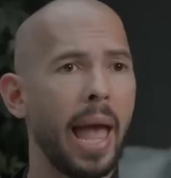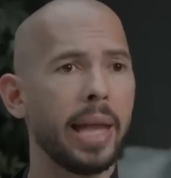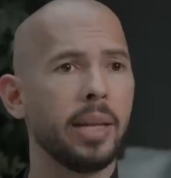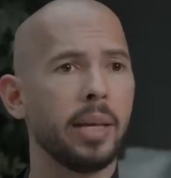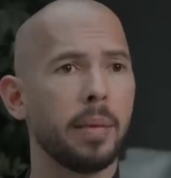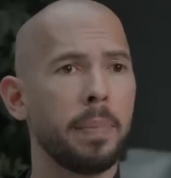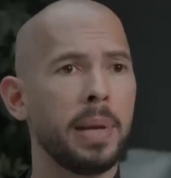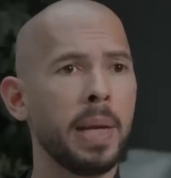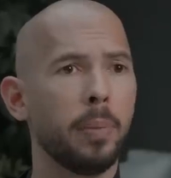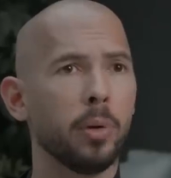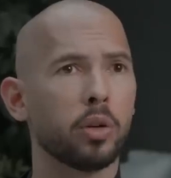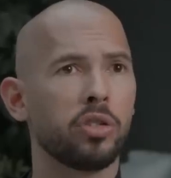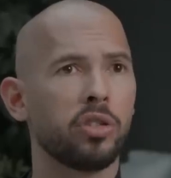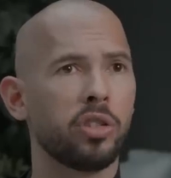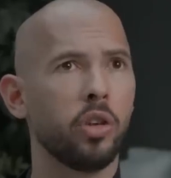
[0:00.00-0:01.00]
And
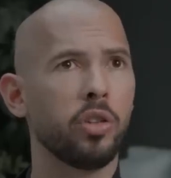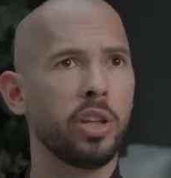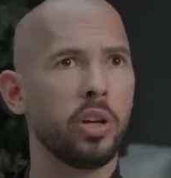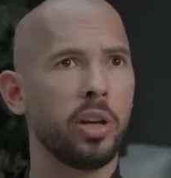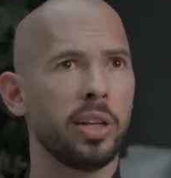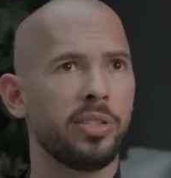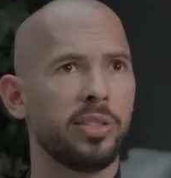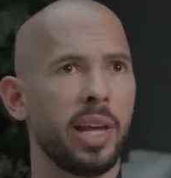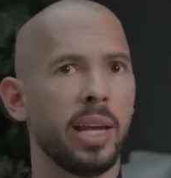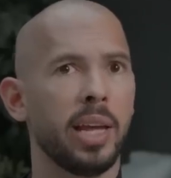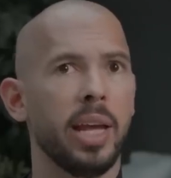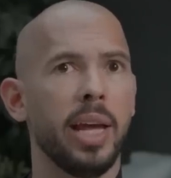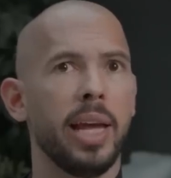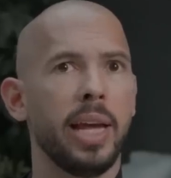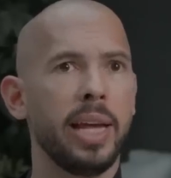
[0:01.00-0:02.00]
people are still on the internet
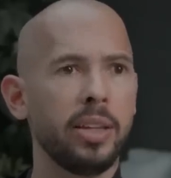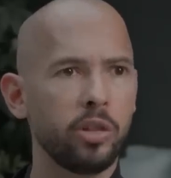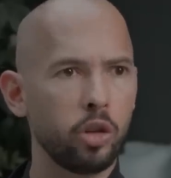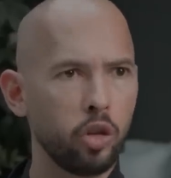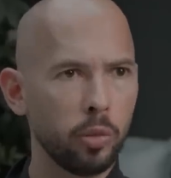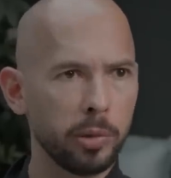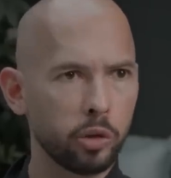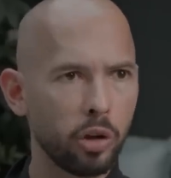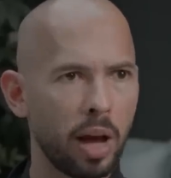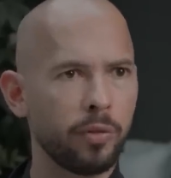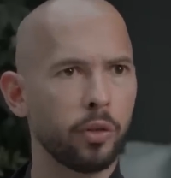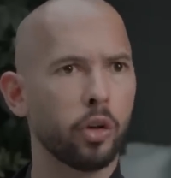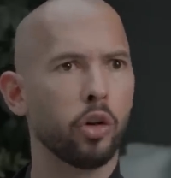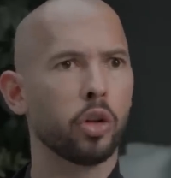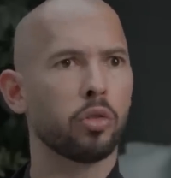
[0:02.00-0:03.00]
saying, he's a human
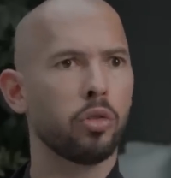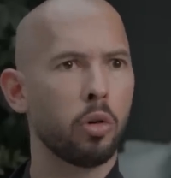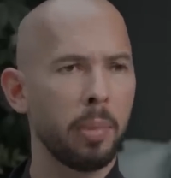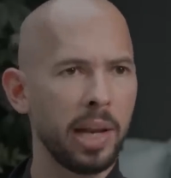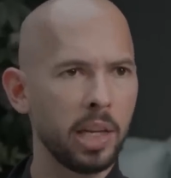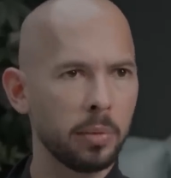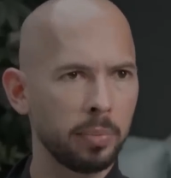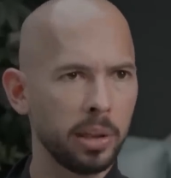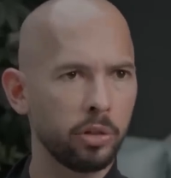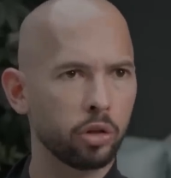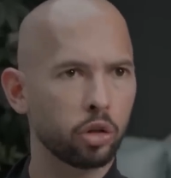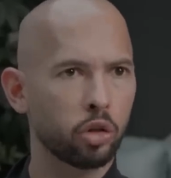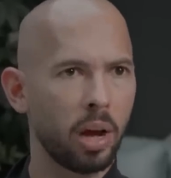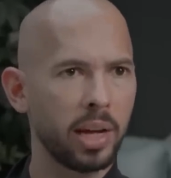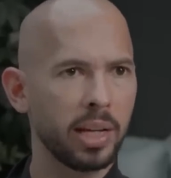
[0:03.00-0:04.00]
trafficker, the Romanian police
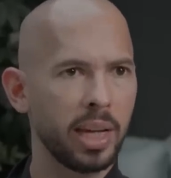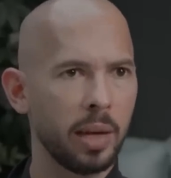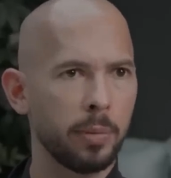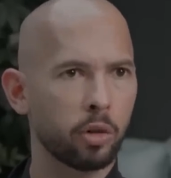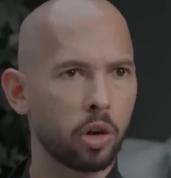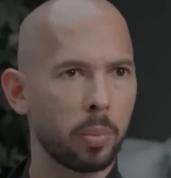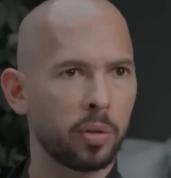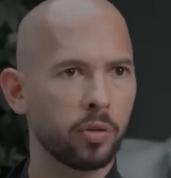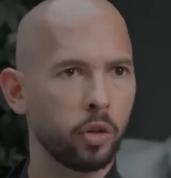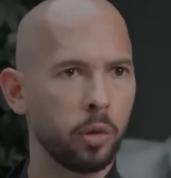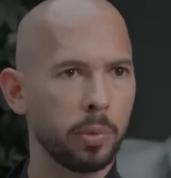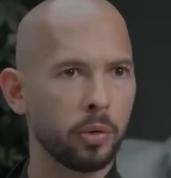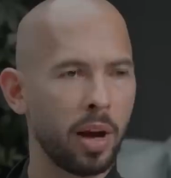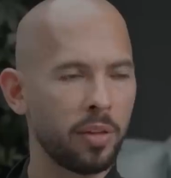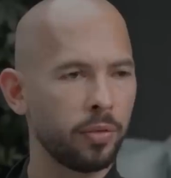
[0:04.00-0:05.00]
are trying to get him in trouble for
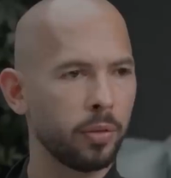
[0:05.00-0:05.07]
human